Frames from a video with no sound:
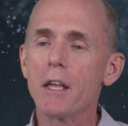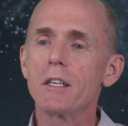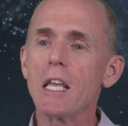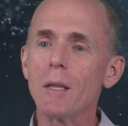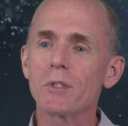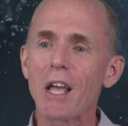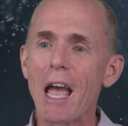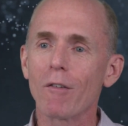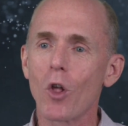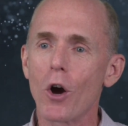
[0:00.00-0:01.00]
teams to
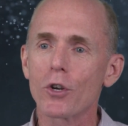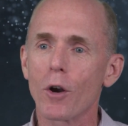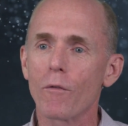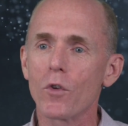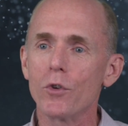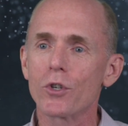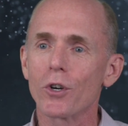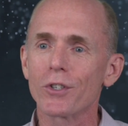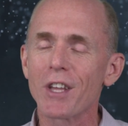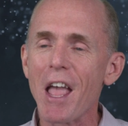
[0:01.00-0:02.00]
have long-term
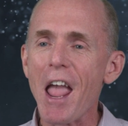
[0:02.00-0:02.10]
futures,